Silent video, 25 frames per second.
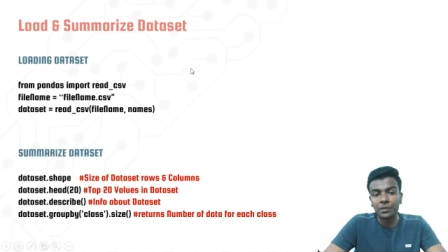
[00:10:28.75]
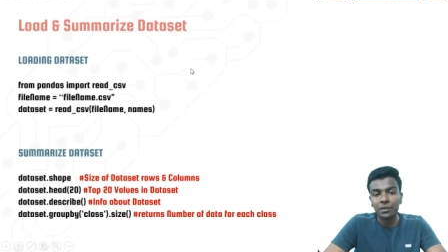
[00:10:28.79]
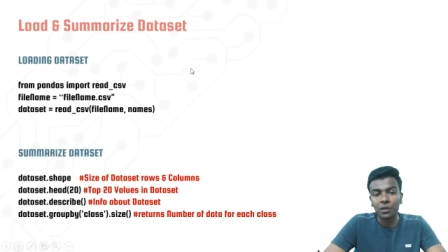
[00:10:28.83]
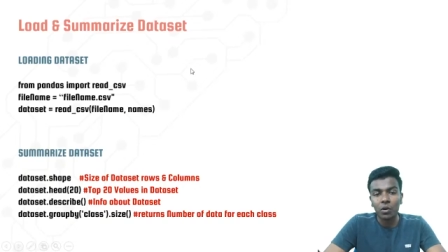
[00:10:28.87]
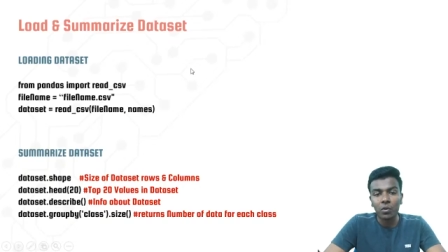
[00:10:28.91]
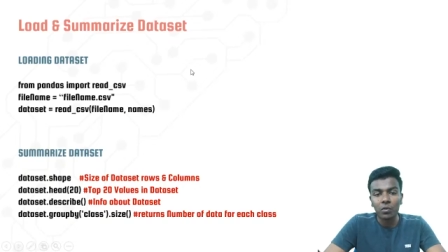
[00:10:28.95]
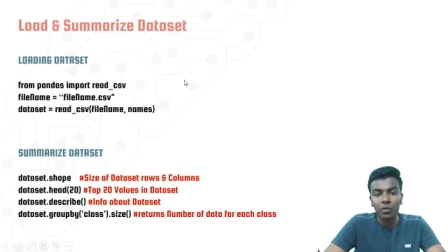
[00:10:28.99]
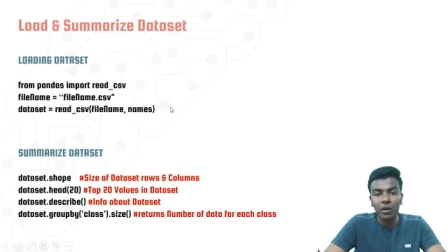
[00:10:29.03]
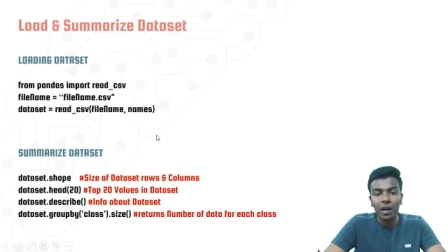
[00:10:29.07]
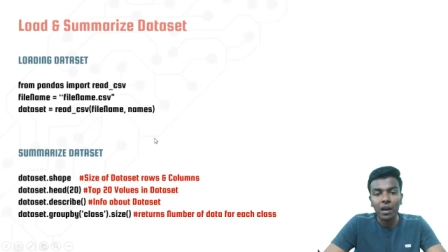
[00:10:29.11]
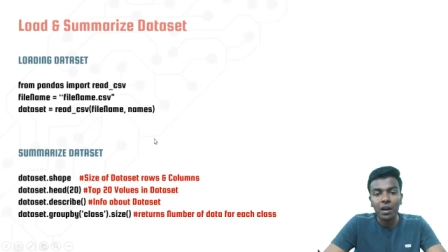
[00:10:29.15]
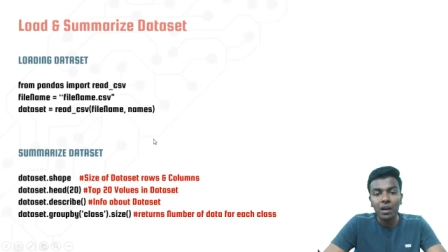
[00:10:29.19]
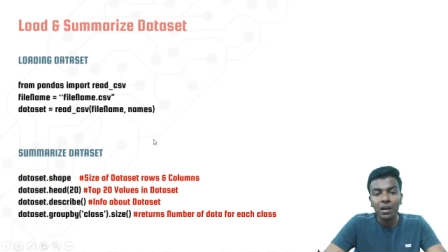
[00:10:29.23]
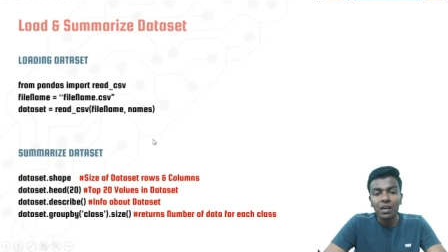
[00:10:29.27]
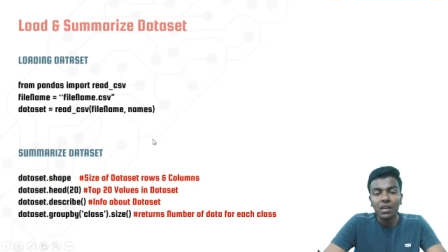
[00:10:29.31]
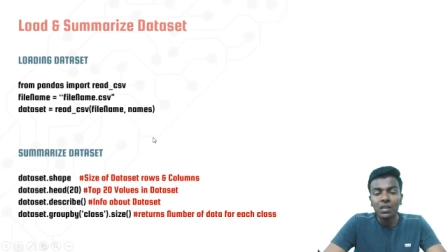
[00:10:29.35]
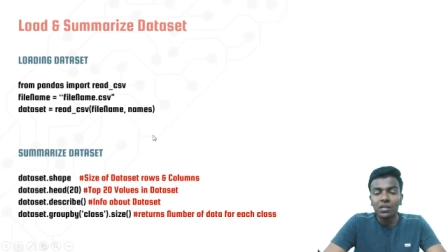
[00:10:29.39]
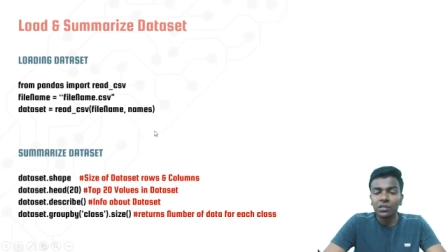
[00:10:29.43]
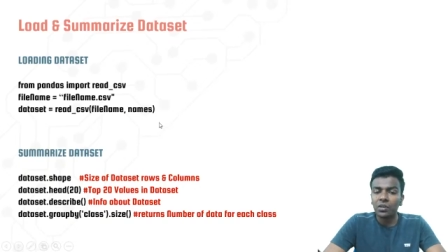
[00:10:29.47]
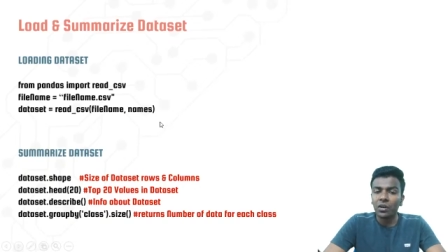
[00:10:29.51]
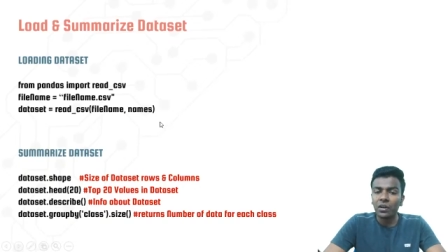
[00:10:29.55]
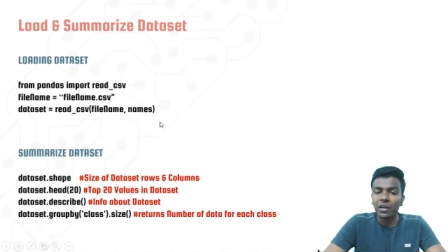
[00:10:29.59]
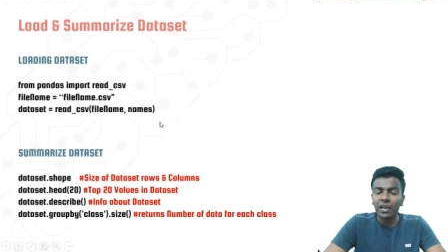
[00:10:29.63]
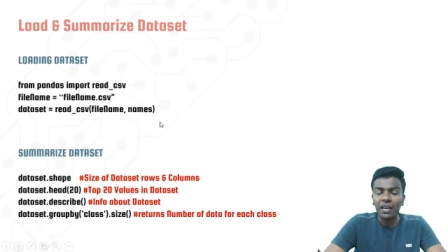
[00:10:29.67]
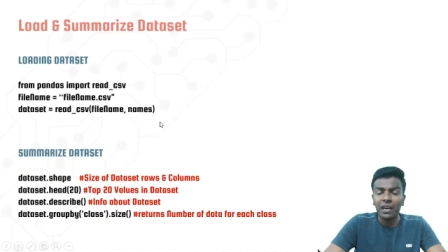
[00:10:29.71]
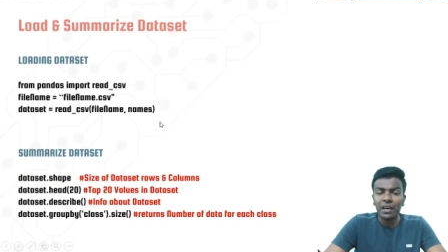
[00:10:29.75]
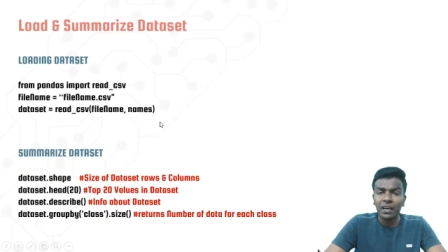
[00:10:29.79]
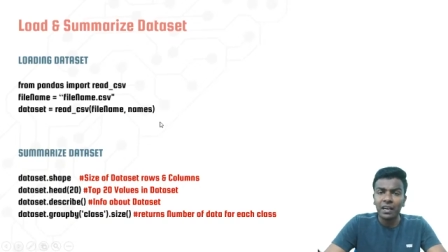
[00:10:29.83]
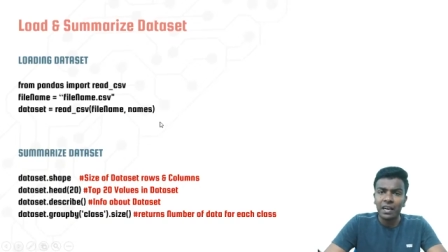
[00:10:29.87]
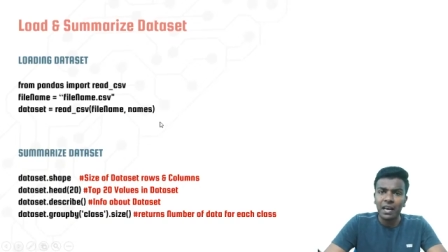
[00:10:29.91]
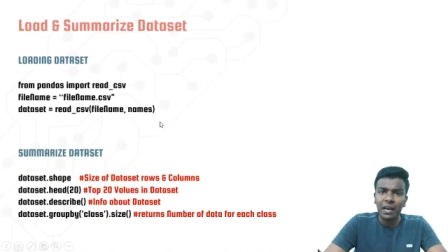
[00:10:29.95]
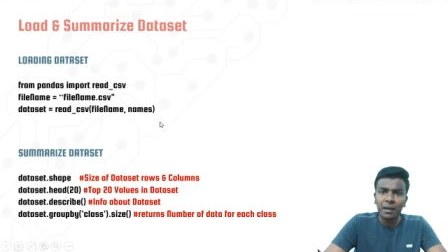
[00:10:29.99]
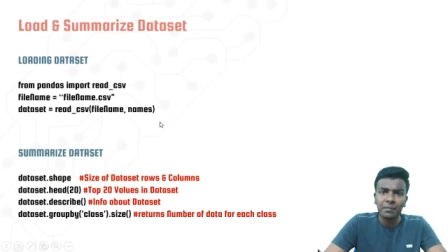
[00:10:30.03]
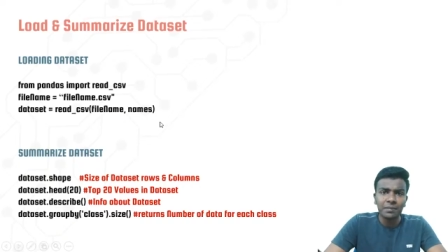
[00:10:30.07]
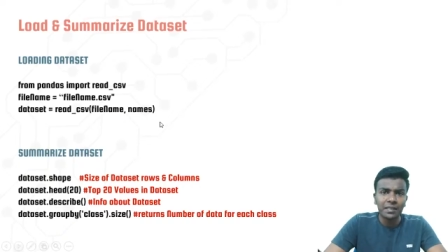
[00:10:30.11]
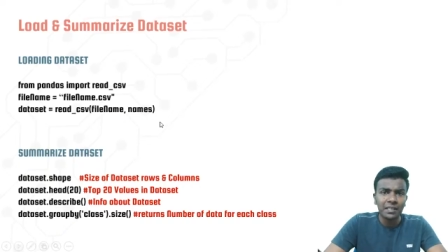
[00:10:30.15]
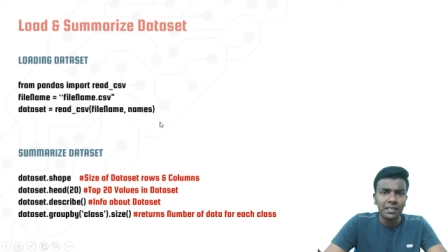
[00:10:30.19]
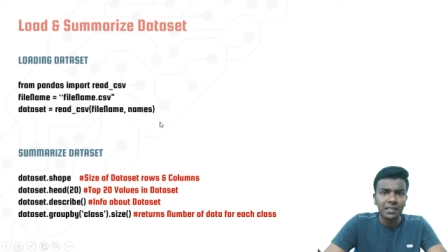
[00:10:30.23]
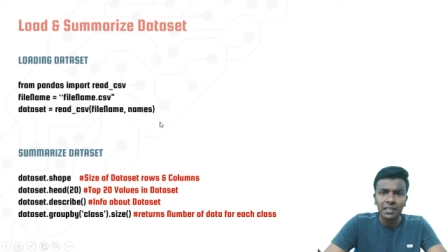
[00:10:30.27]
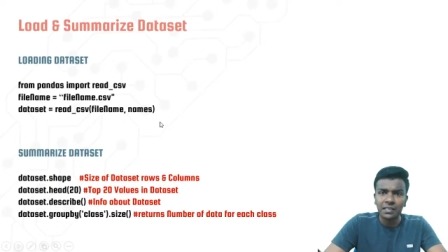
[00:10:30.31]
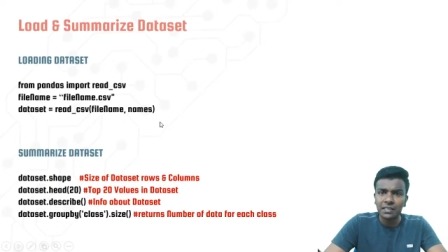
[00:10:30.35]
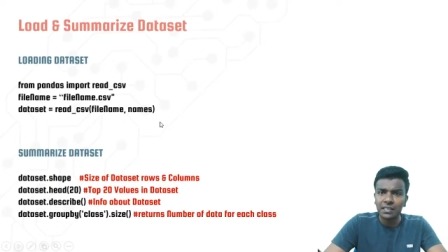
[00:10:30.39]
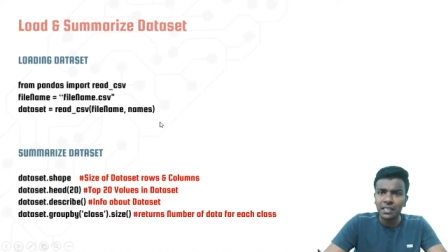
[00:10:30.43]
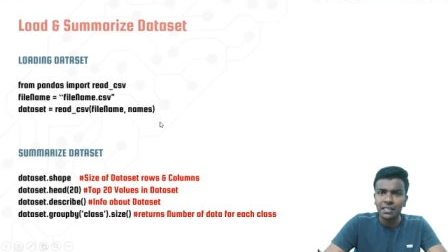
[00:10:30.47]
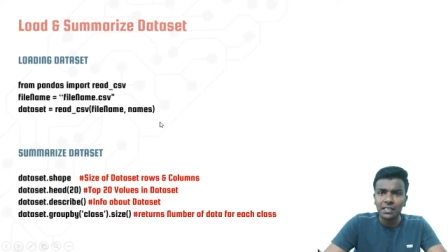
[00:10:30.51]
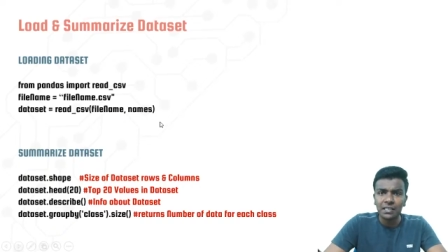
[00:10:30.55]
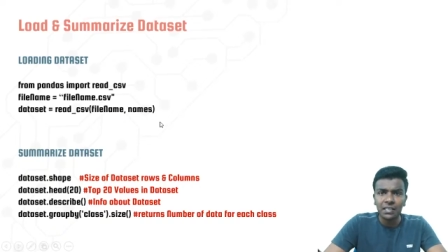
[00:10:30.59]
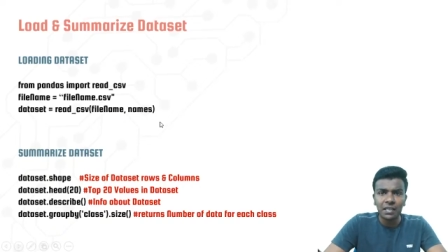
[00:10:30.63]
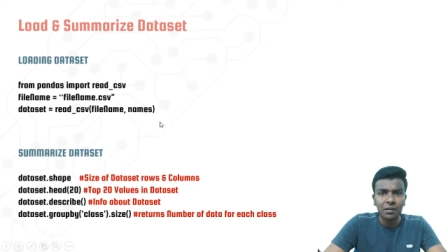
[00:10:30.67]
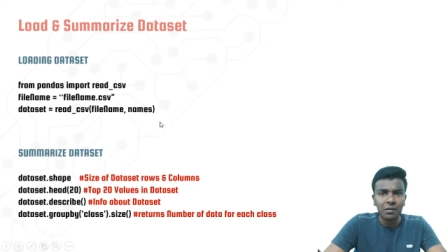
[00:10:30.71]
Okay, so here names in the
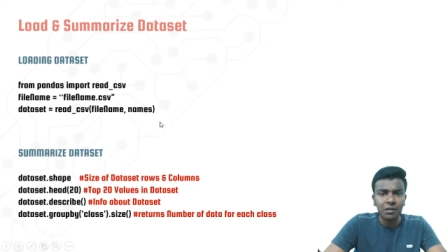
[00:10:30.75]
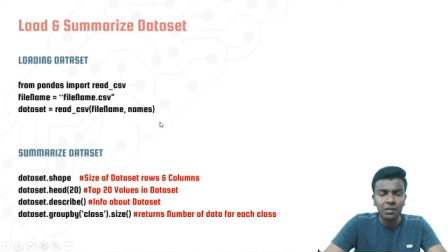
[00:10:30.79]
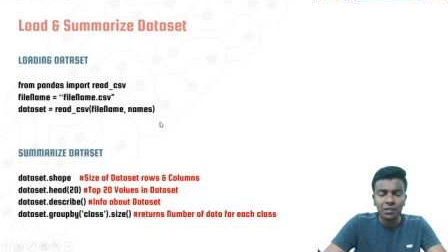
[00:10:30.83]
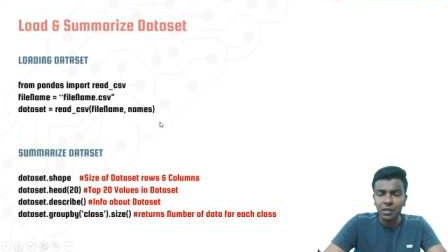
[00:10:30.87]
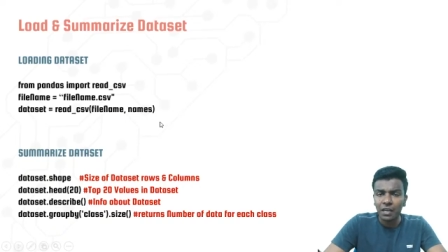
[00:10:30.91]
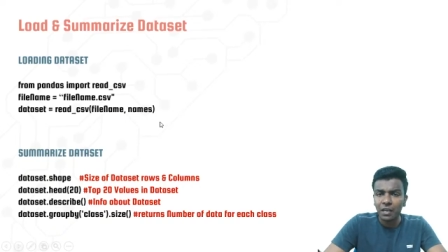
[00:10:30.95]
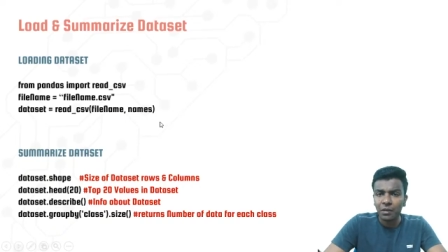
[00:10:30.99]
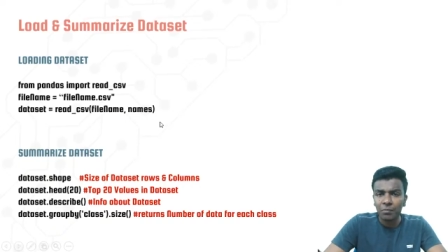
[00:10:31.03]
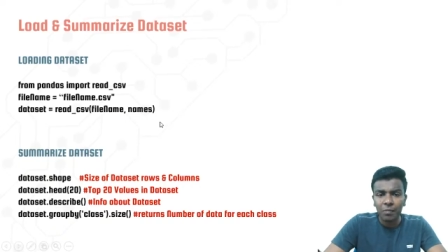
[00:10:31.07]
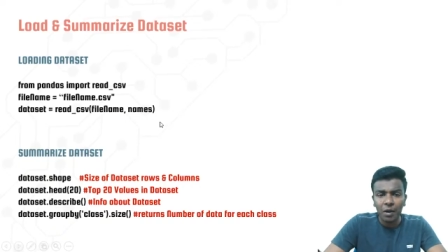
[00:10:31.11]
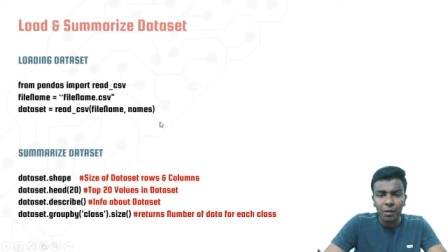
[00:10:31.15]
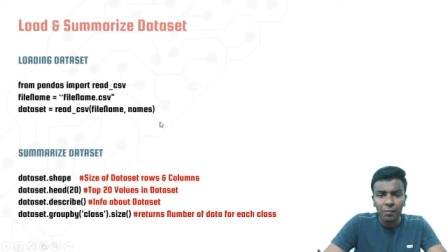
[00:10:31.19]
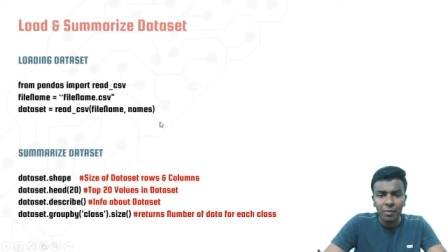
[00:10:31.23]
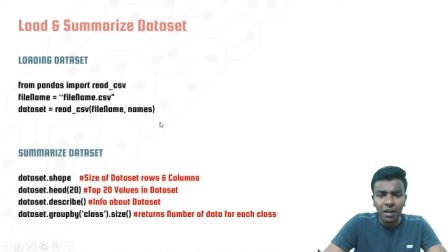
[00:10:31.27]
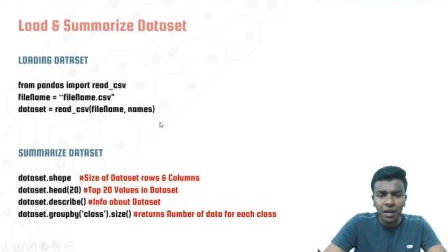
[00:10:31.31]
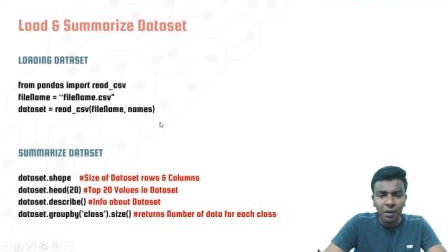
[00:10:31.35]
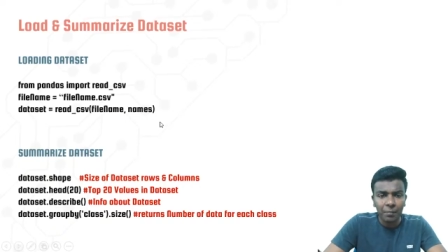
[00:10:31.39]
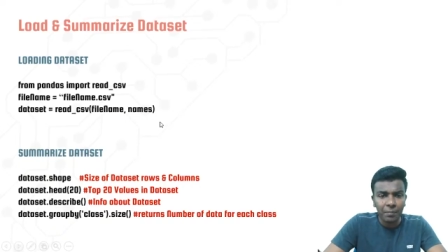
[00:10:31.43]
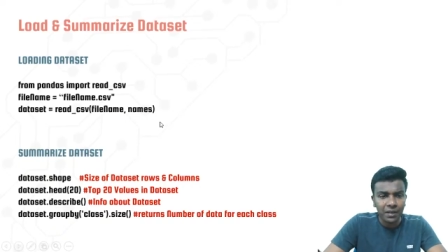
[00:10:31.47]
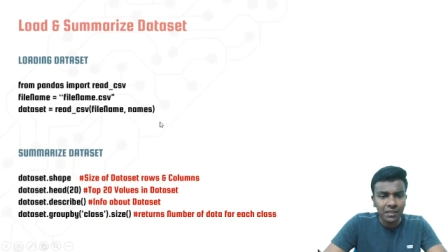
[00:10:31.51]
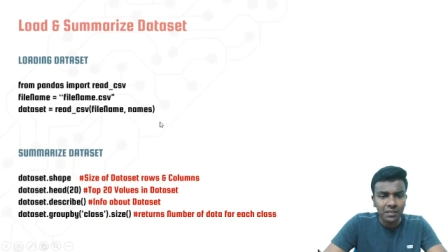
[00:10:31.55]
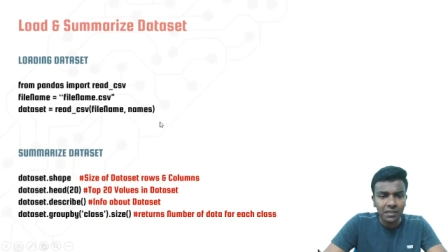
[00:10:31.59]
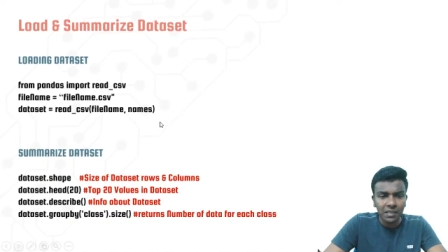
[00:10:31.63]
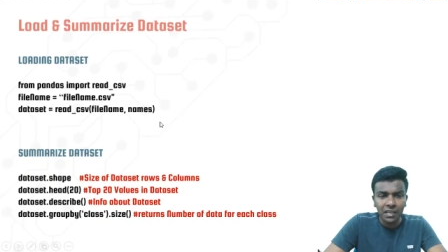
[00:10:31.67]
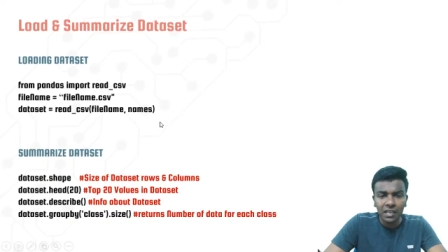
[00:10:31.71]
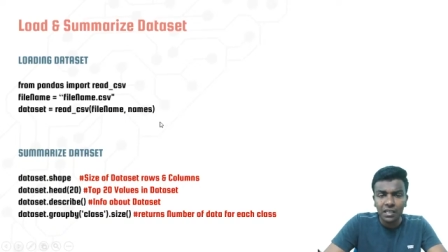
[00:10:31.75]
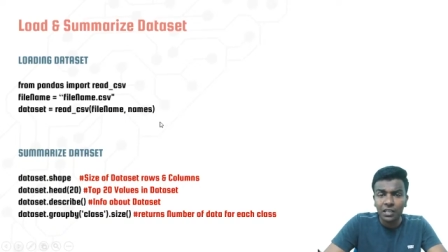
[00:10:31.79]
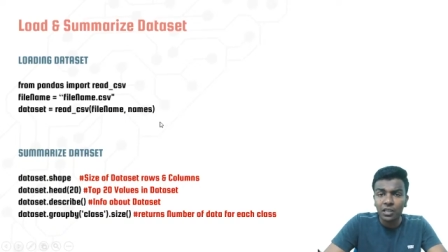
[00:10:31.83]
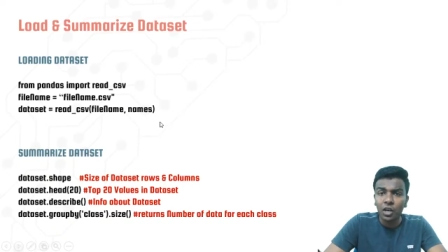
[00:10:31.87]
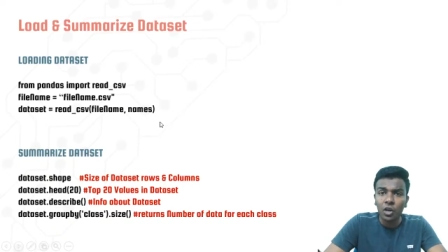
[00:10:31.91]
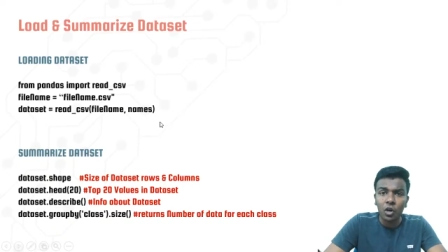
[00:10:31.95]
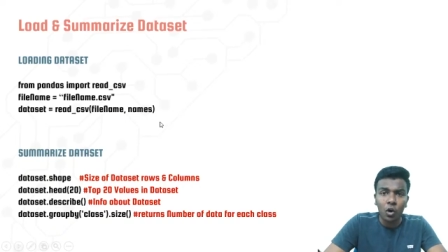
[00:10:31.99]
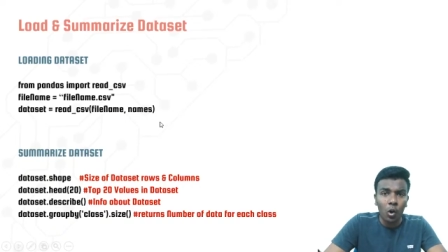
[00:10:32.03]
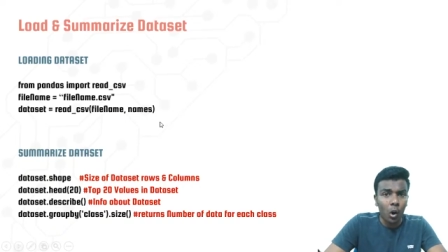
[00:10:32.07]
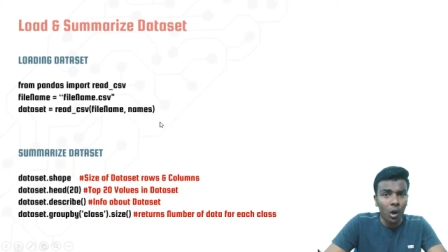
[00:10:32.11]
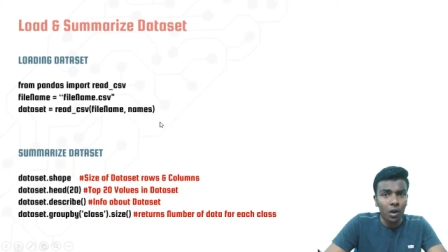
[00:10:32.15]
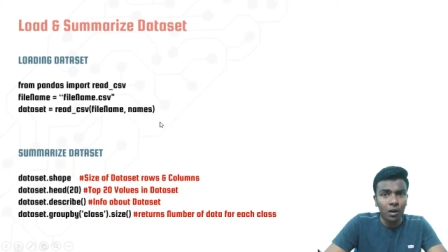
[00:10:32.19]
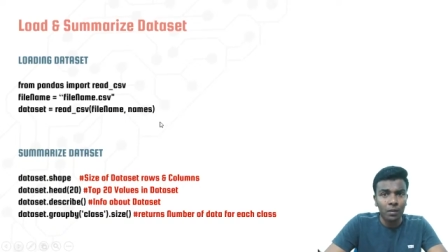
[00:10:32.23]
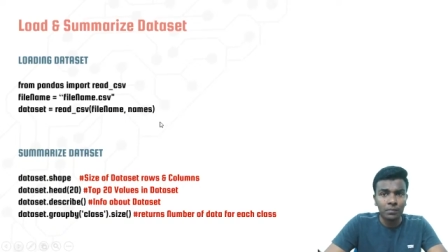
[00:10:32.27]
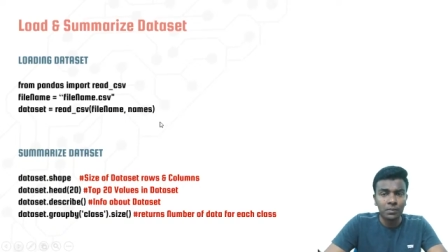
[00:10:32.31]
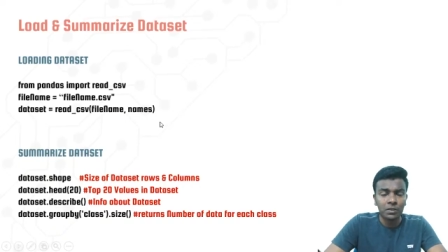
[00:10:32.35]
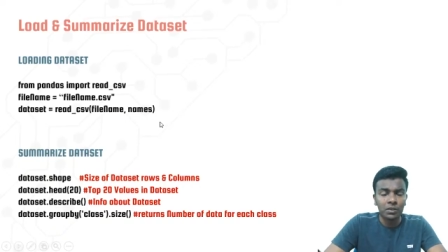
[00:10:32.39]
sense it may be representing the columns.